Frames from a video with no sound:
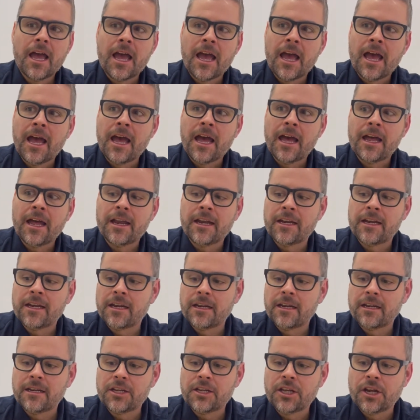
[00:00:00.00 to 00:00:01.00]
And,
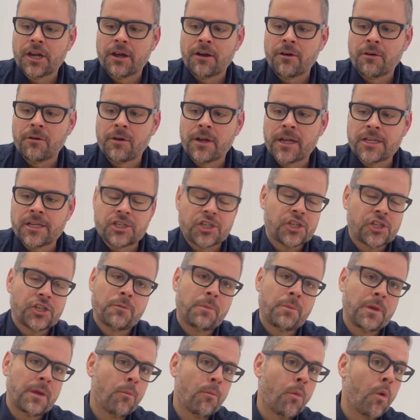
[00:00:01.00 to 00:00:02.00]
it
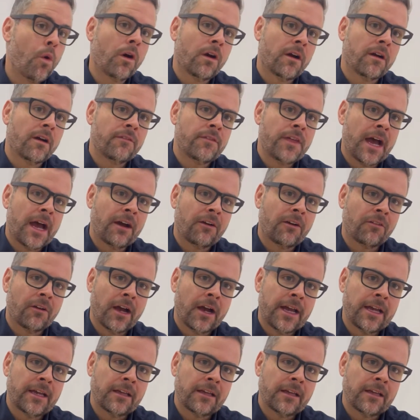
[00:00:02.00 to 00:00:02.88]
should be more of that, right?